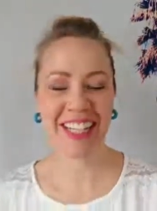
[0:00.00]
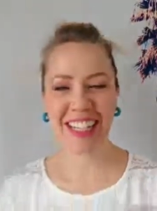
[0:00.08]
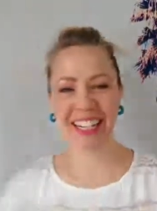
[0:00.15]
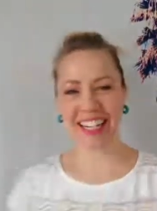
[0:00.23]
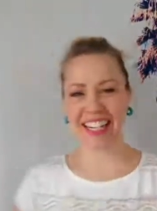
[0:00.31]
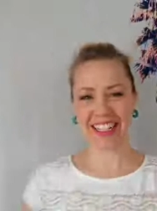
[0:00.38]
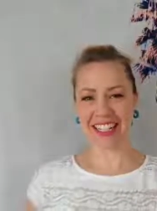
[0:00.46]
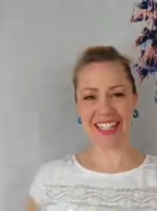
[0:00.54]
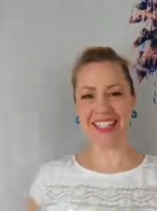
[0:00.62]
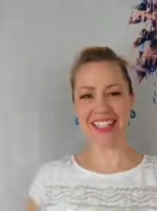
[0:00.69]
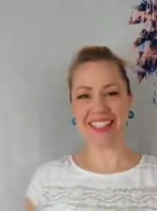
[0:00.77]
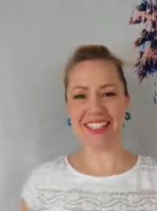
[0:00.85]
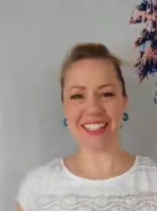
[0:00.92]
It
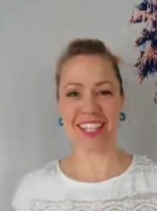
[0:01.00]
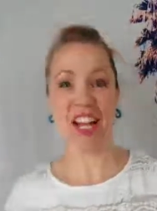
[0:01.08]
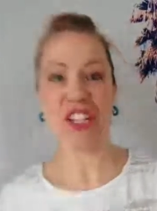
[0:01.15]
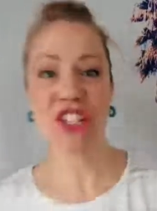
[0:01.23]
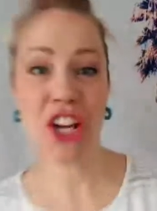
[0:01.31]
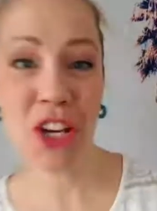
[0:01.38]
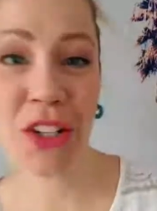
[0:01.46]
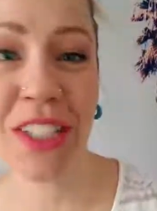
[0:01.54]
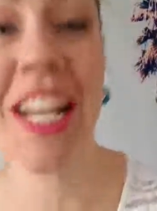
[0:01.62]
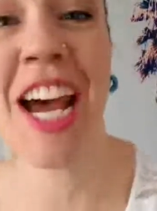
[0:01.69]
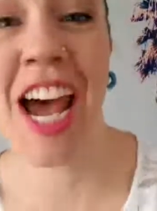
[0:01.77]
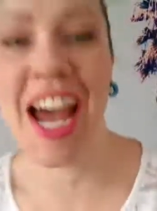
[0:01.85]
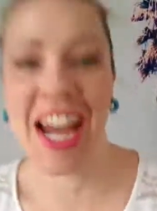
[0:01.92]
is
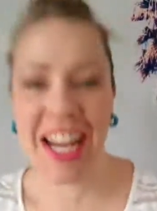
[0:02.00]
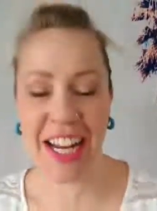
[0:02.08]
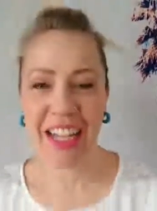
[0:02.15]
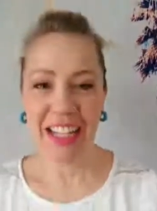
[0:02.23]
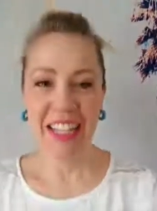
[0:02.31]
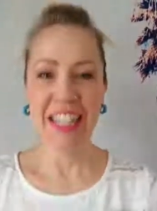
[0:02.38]
Tuesday.